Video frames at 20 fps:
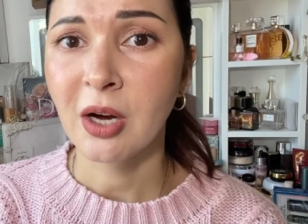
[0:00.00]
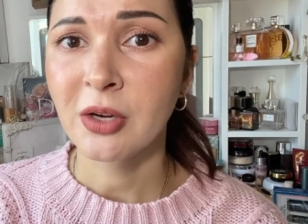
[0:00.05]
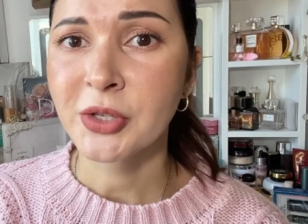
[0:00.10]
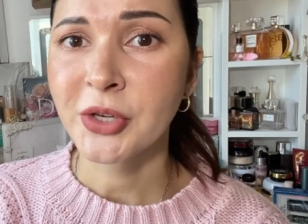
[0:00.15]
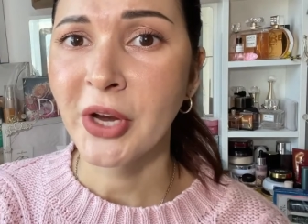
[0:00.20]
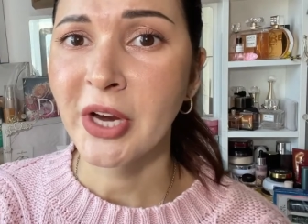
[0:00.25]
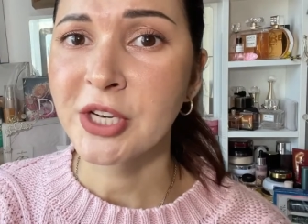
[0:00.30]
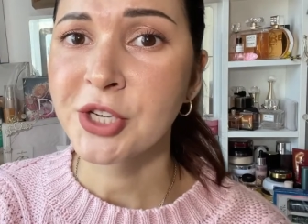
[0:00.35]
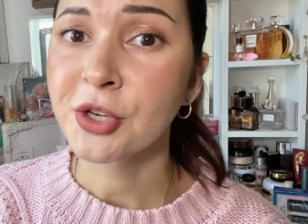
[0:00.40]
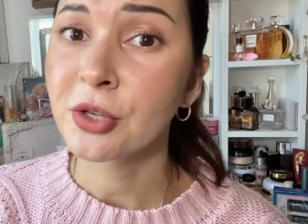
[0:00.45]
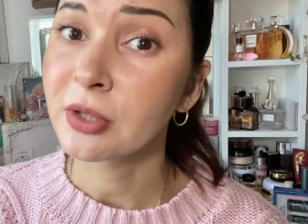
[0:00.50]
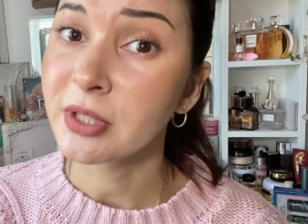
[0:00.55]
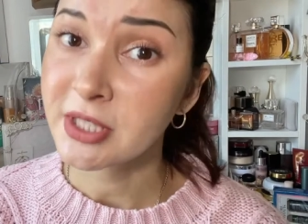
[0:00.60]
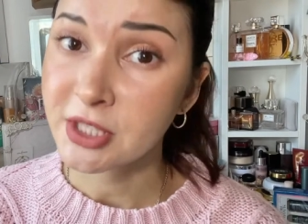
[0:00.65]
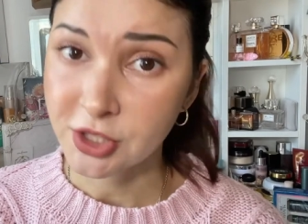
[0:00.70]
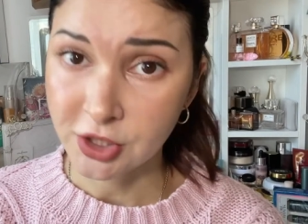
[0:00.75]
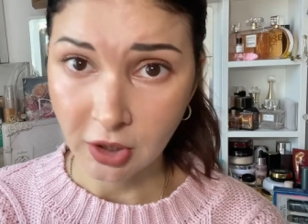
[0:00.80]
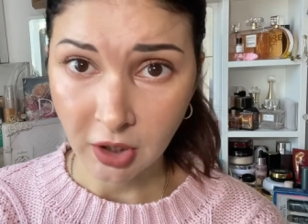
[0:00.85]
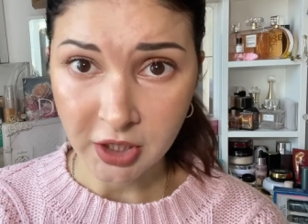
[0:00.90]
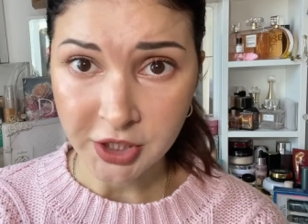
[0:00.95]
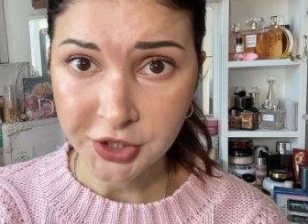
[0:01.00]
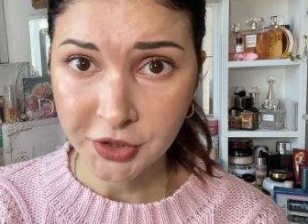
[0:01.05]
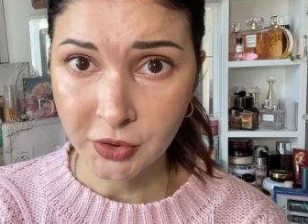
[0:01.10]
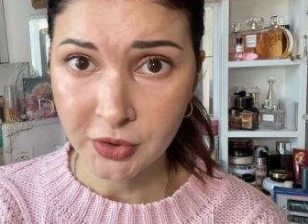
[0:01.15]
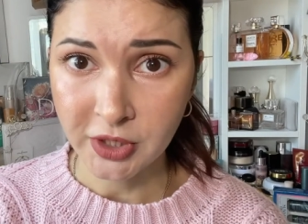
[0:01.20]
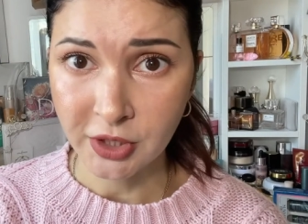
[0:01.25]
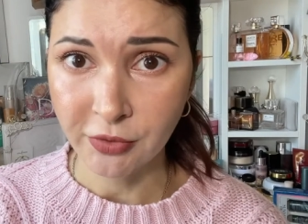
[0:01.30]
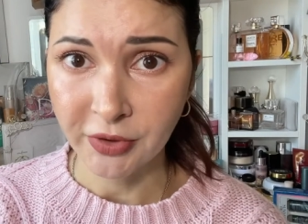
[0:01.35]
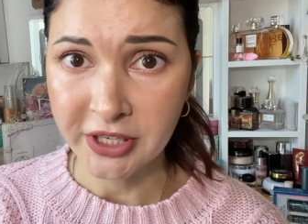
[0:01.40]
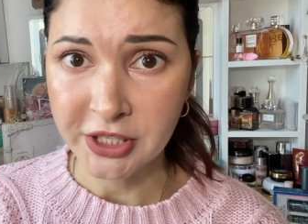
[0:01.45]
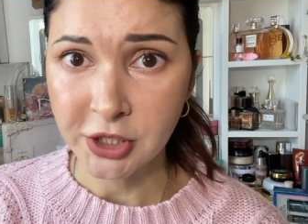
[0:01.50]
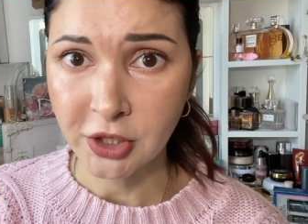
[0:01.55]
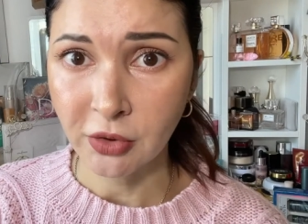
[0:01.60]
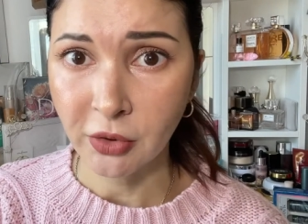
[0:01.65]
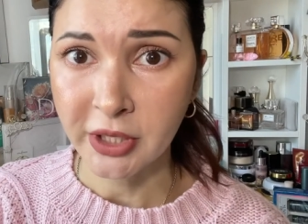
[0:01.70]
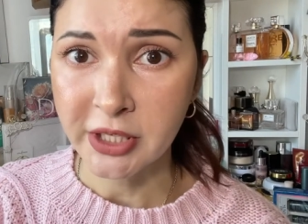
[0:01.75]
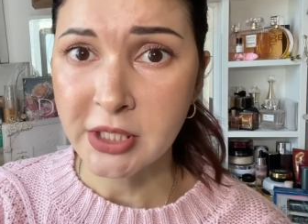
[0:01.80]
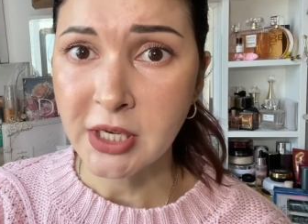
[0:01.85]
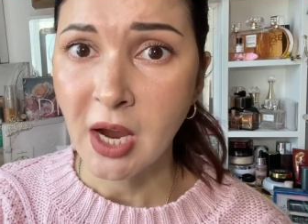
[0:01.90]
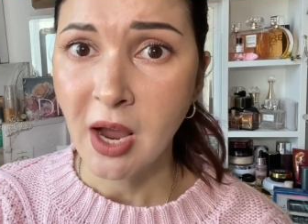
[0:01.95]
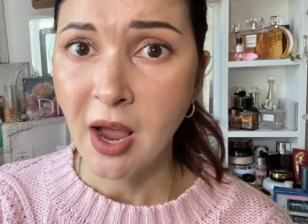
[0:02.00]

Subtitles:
to actually start using retinoids,